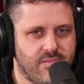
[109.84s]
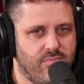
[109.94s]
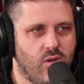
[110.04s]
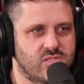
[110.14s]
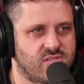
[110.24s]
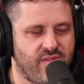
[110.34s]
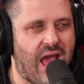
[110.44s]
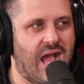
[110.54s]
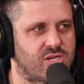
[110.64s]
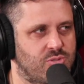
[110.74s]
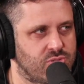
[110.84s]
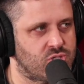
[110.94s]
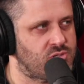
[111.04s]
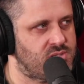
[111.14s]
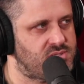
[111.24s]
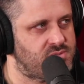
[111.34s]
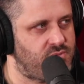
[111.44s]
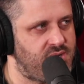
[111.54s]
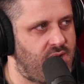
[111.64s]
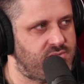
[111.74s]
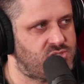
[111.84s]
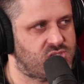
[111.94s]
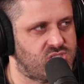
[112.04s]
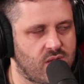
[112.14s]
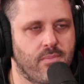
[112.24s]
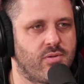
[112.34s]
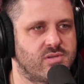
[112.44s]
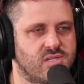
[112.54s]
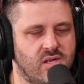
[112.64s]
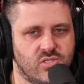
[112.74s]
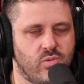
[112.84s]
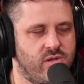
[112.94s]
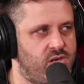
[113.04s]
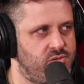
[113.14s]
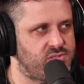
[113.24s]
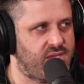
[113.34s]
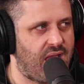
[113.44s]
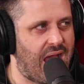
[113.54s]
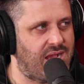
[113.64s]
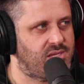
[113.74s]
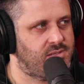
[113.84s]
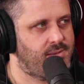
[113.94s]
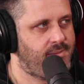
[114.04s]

most of actual journalism right now is just some person on Twitter who's like, no, journalists are